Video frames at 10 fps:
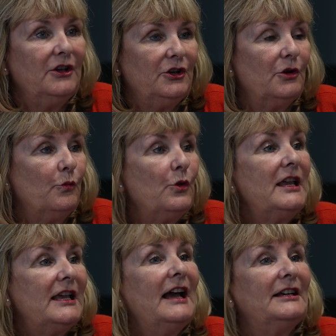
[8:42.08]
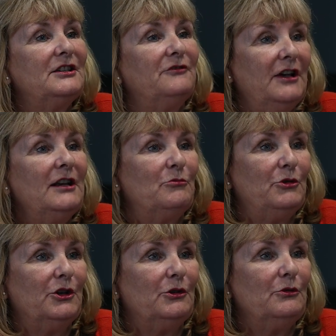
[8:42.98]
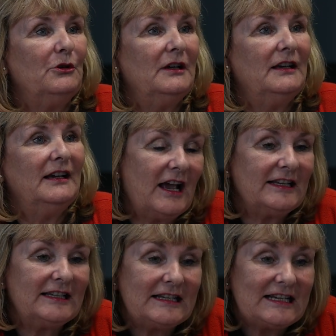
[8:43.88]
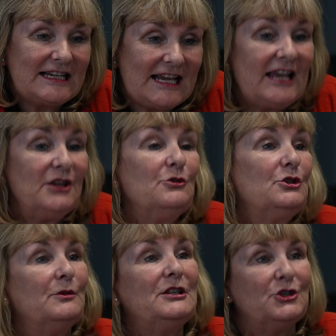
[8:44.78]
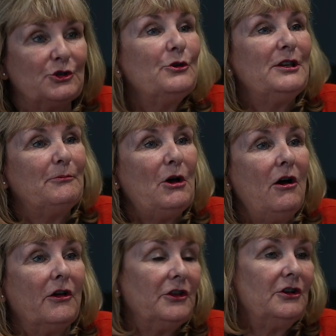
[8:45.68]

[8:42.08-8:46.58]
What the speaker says: we can develop you and get you to enjoy the path.